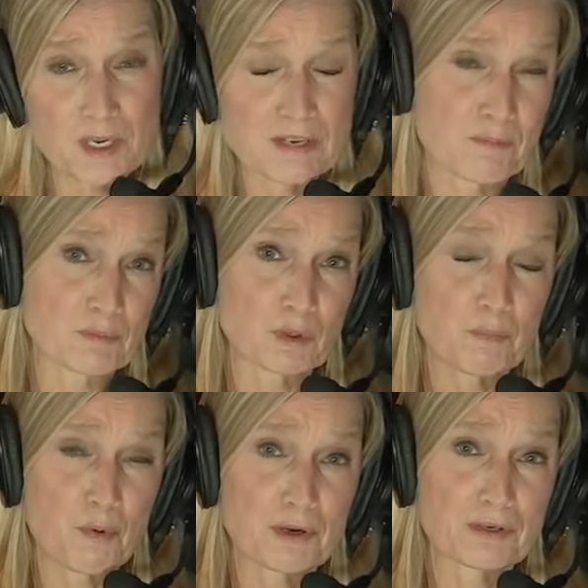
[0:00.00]
we have been
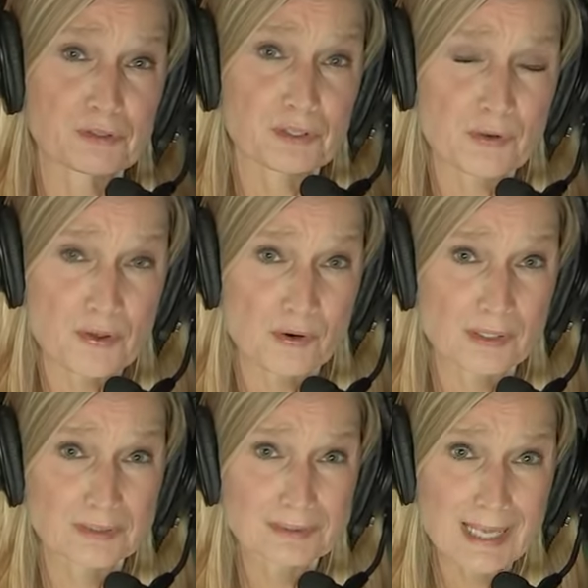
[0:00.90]
reporting earlier, there are
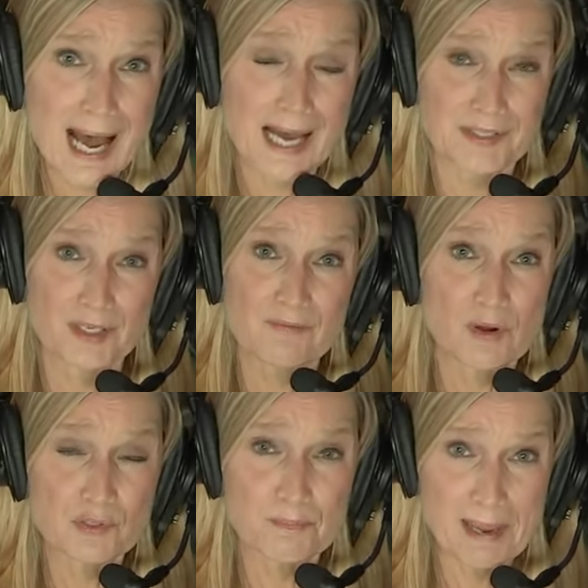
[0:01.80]
a lot of
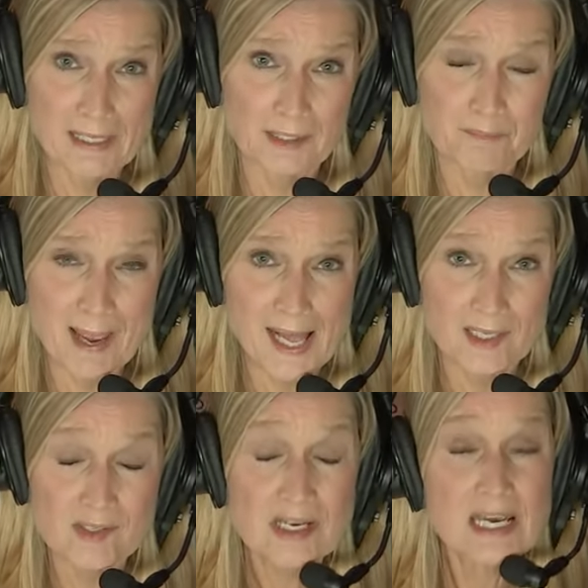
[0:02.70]
those mail in
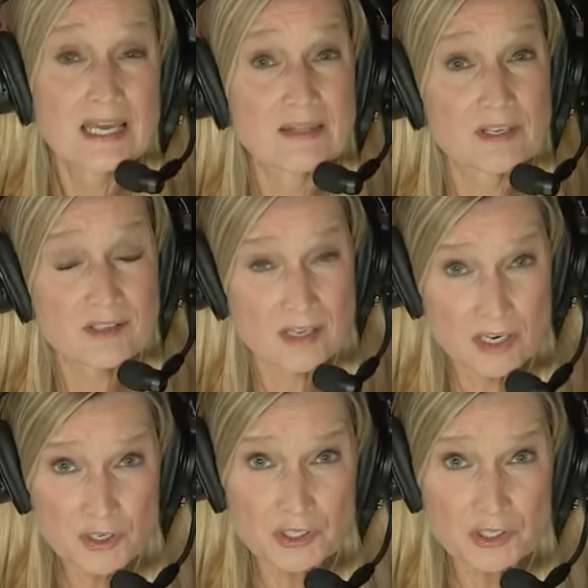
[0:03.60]
ballots in the city of